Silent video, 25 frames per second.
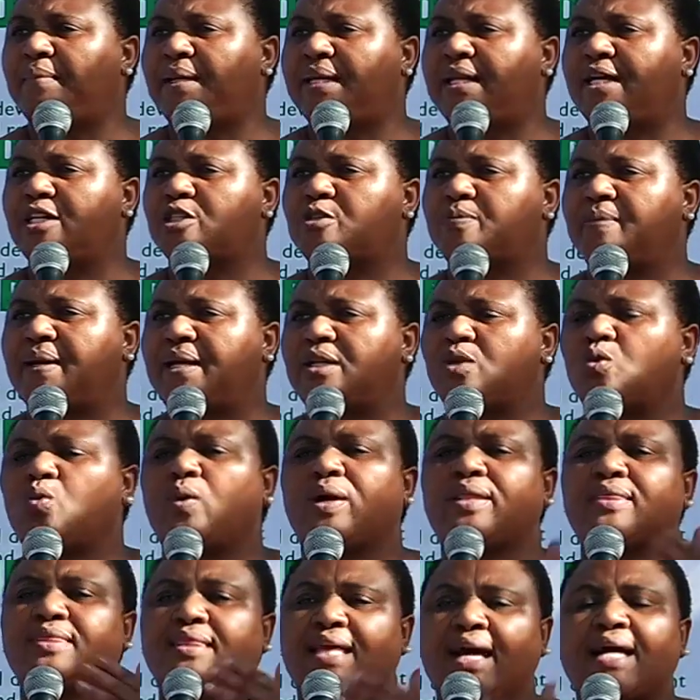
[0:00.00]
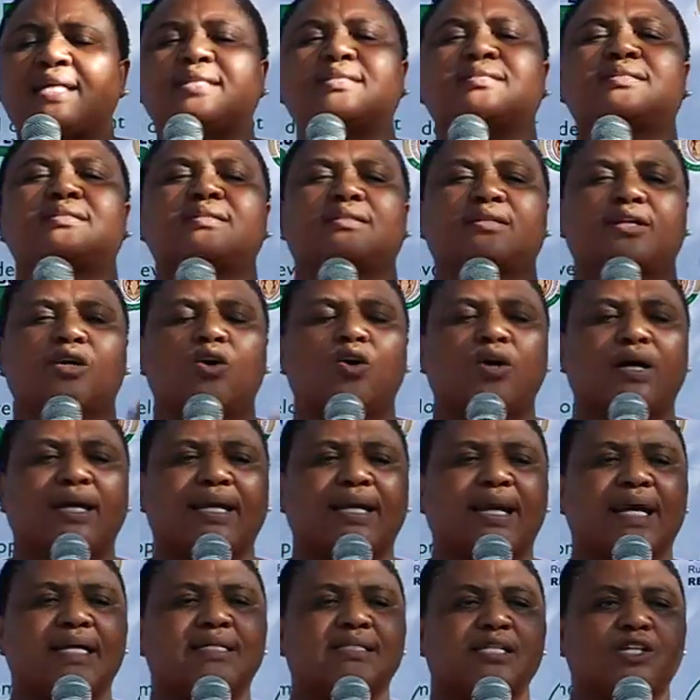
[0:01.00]
management when that
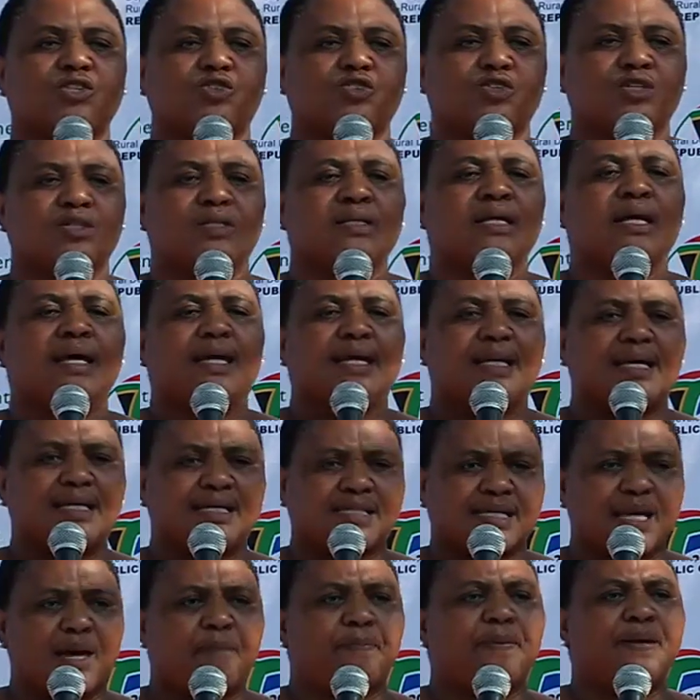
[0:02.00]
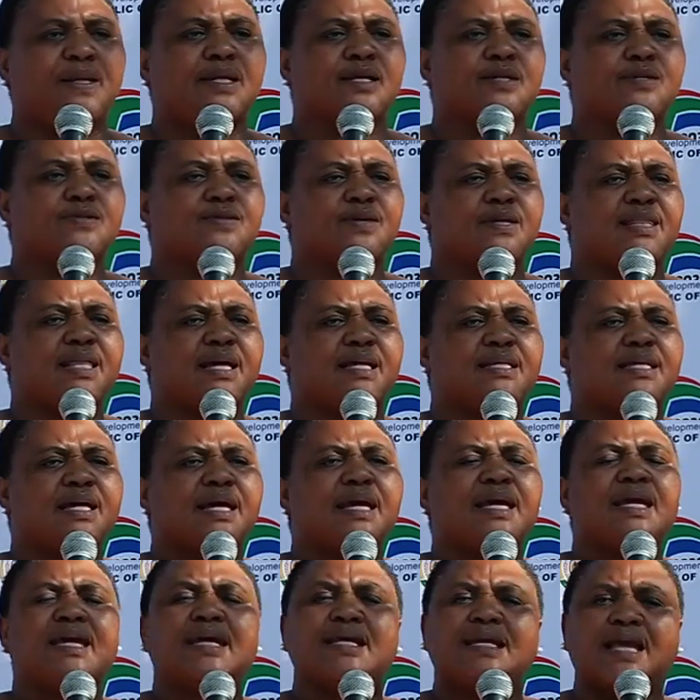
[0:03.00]
reorganization is happening, so
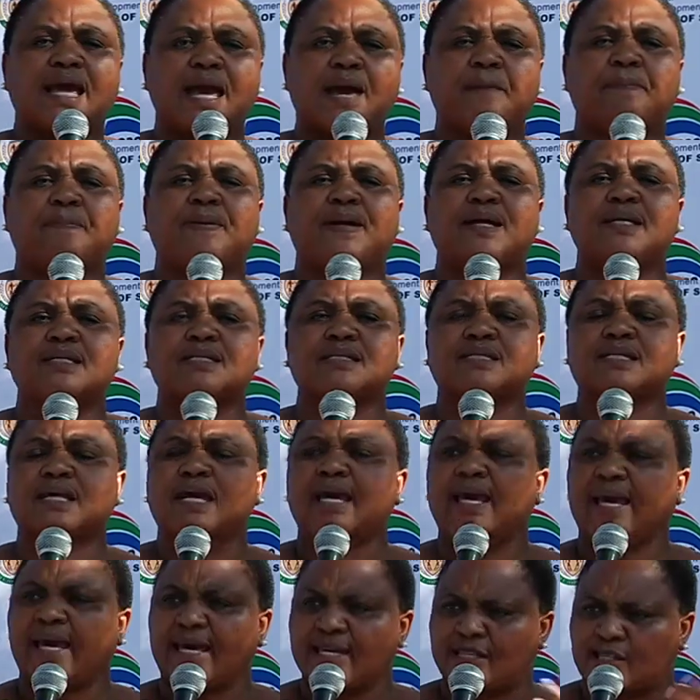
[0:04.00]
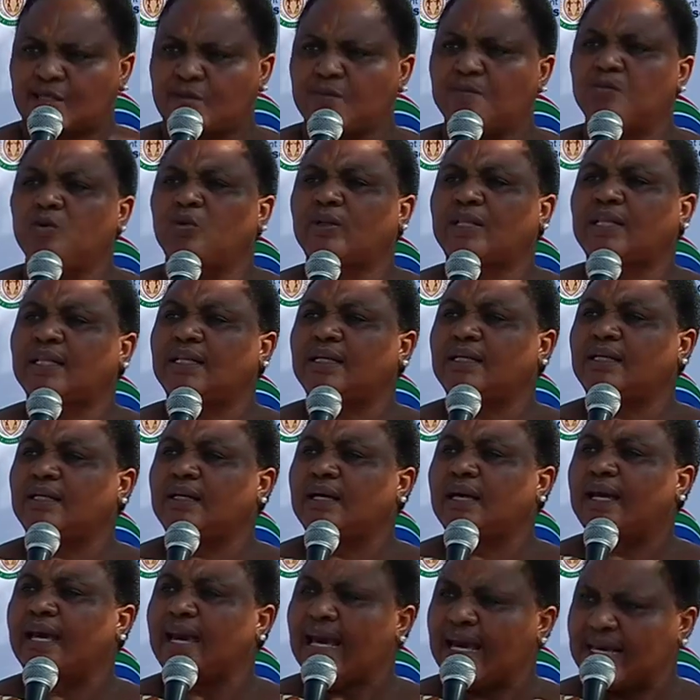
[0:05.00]
that it happens as smoothly
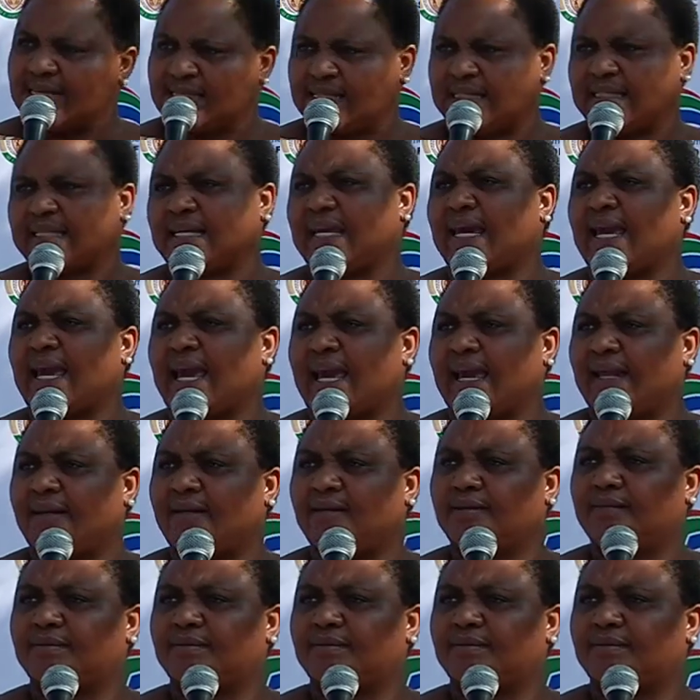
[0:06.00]
as it can.